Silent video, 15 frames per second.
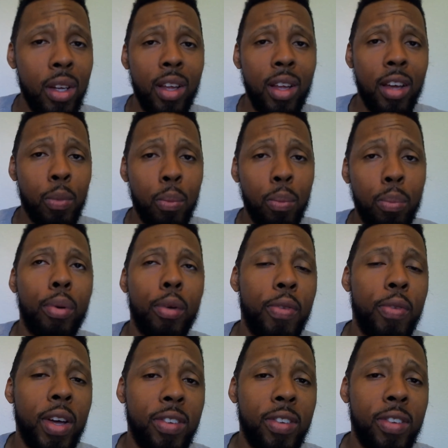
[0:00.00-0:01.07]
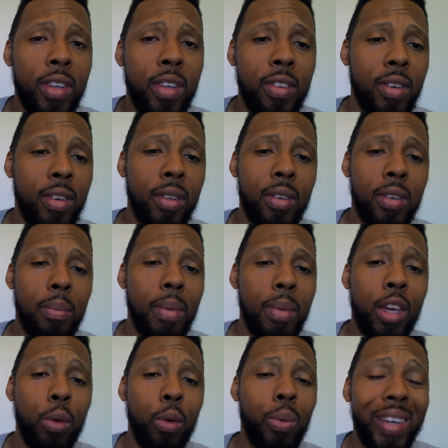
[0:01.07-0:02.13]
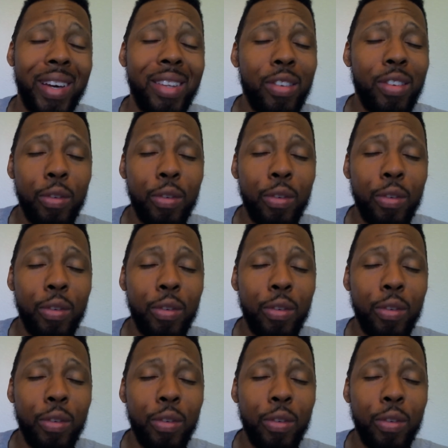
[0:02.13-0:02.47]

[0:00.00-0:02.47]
that's professing to, to make you tons